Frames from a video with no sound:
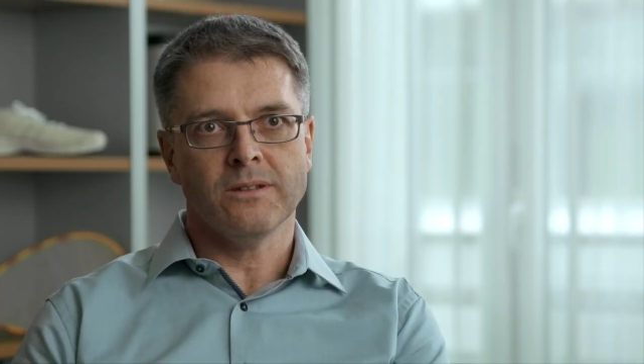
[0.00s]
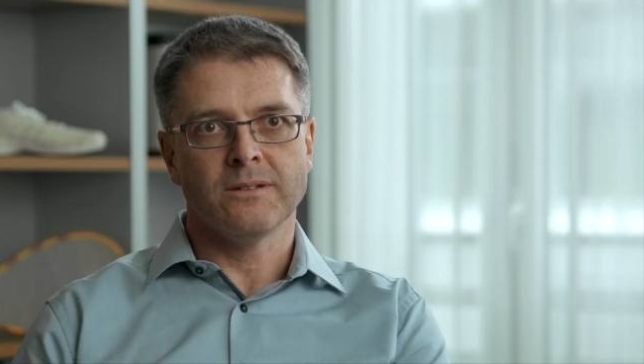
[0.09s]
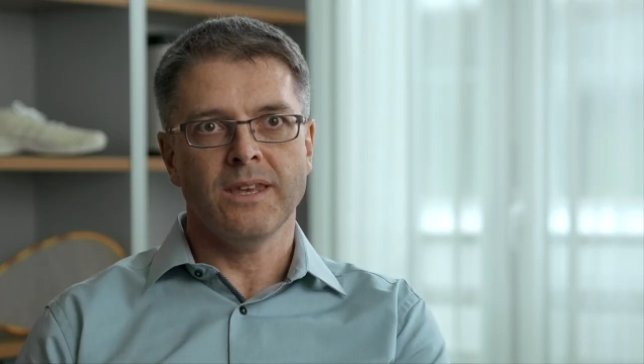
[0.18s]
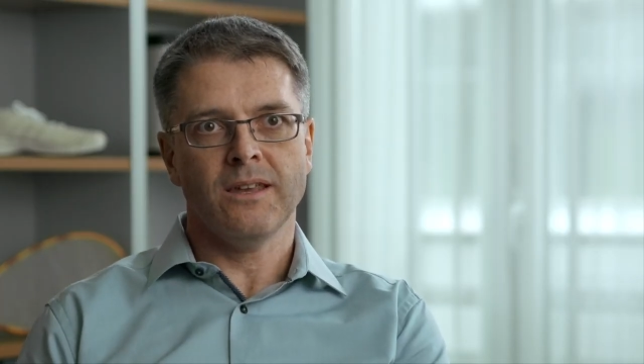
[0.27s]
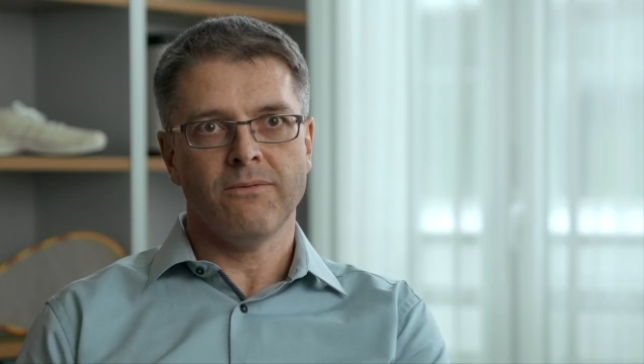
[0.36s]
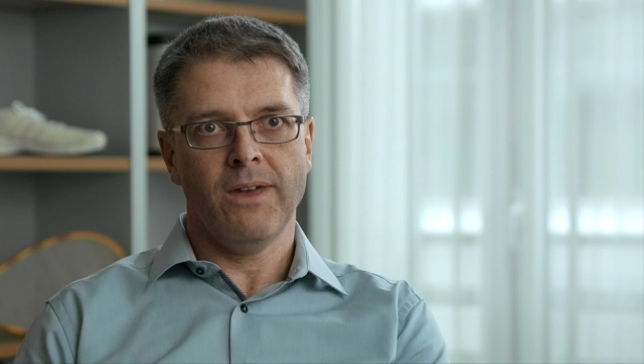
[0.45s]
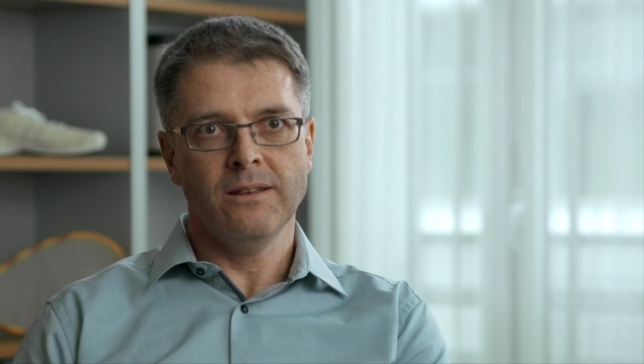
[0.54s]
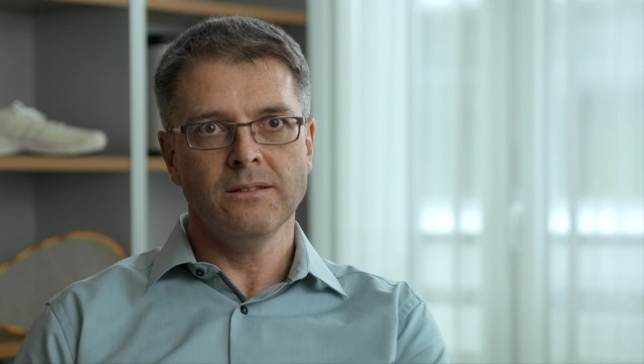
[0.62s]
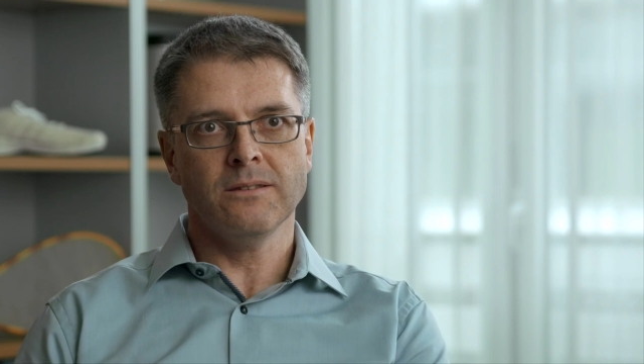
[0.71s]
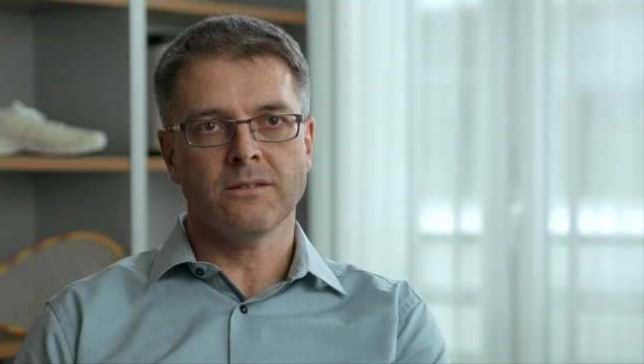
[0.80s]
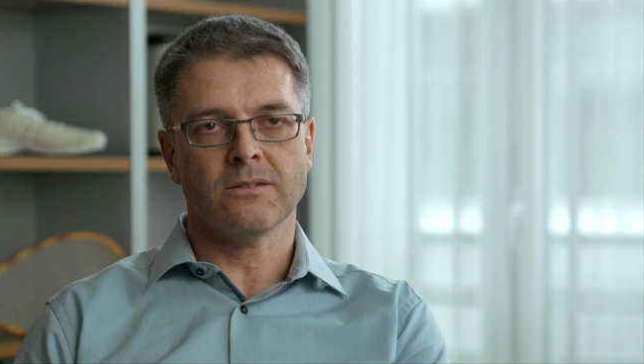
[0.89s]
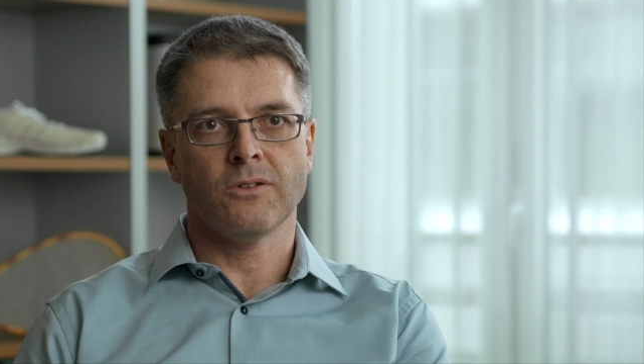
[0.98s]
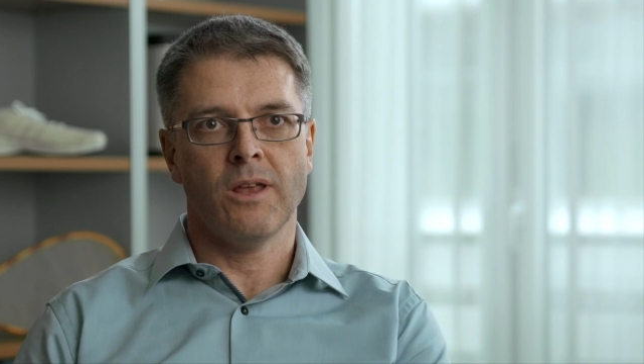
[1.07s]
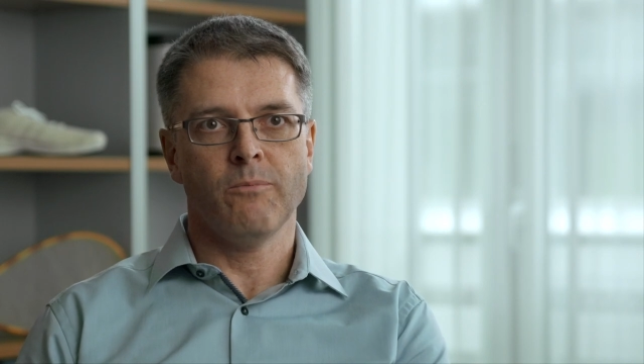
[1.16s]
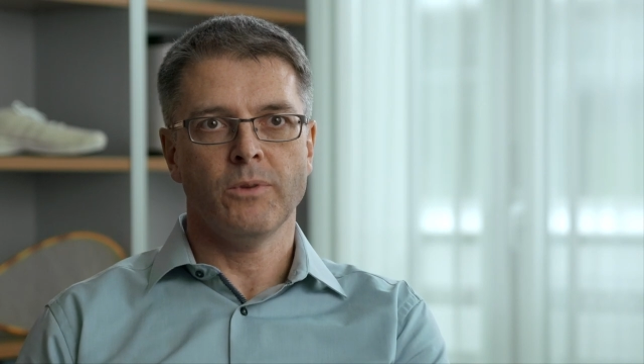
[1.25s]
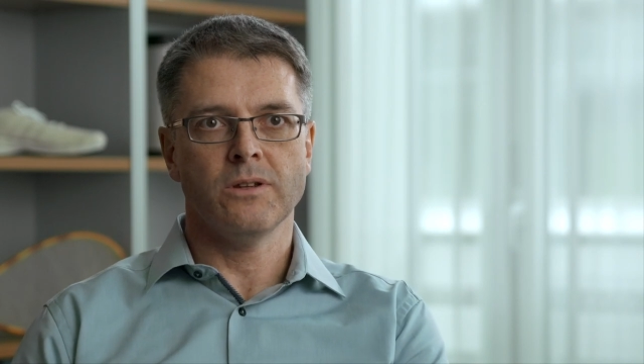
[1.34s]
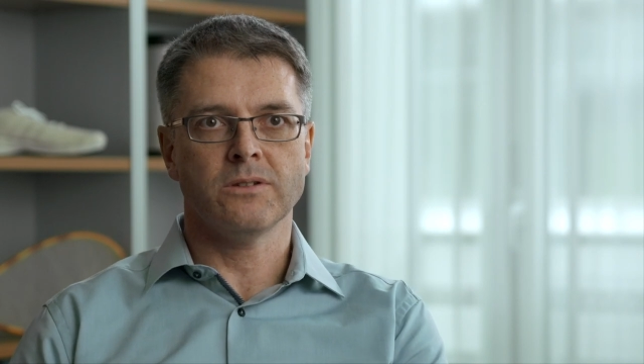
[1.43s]
extraneous
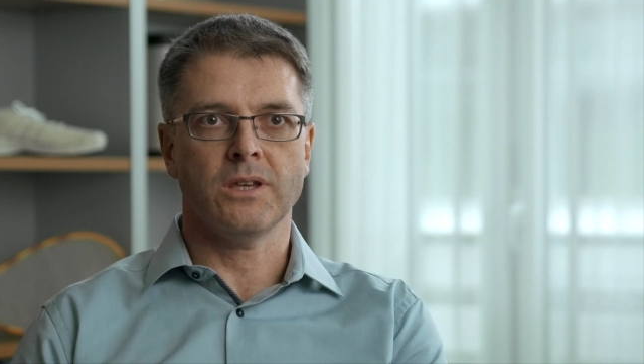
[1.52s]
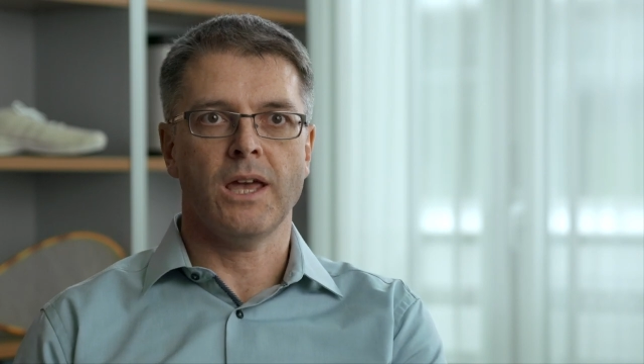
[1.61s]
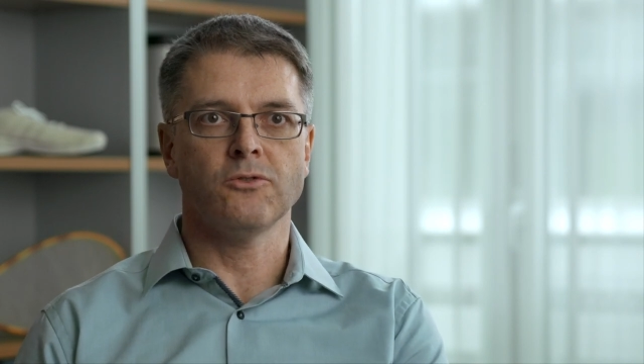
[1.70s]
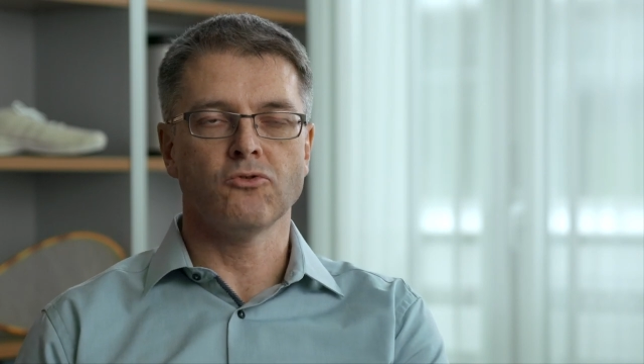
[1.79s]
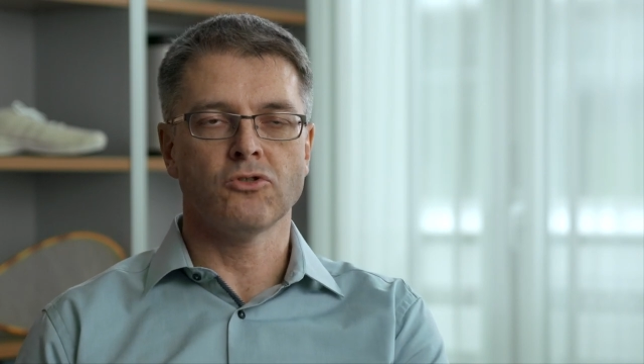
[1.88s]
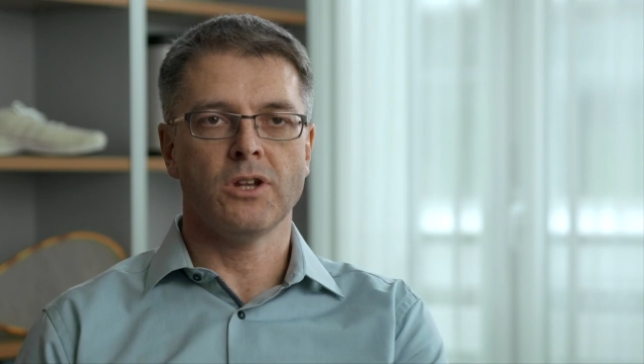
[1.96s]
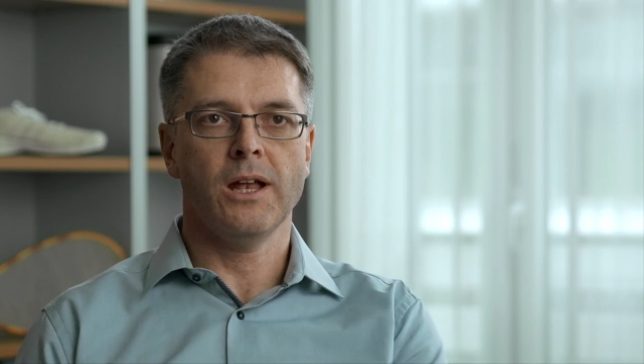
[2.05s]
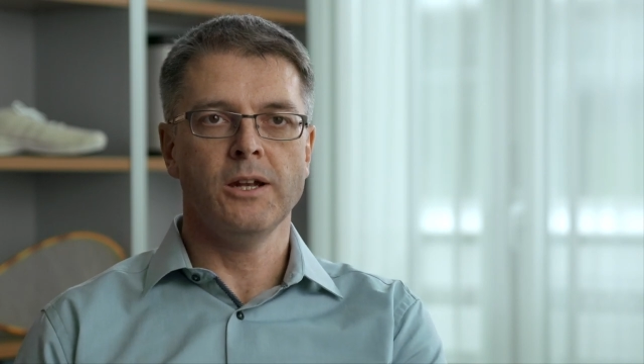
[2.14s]
sequence, as it's called.